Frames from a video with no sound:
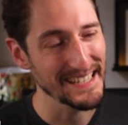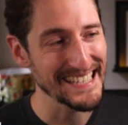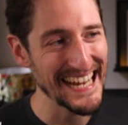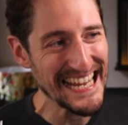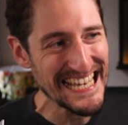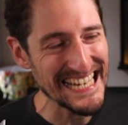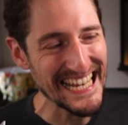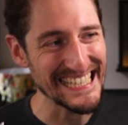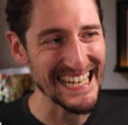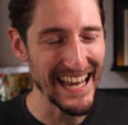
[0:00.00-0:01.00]
I'd say that
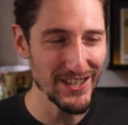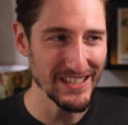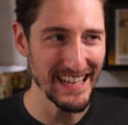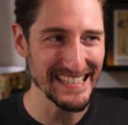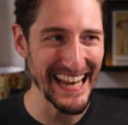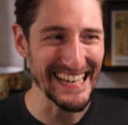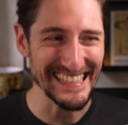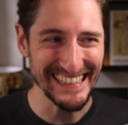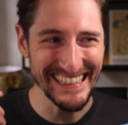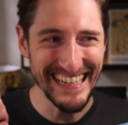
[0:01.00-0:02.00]
it's an engine that takes
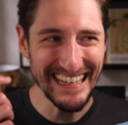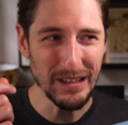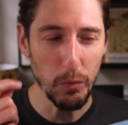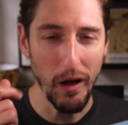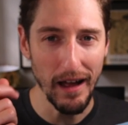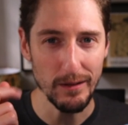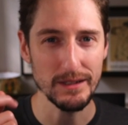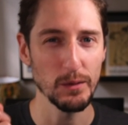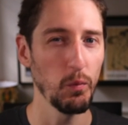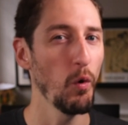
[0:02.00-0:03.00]
a little while
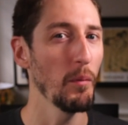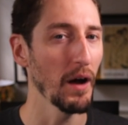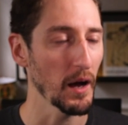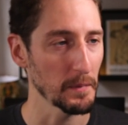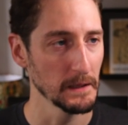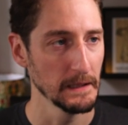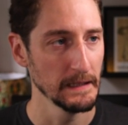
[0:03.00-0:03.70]
to warm up.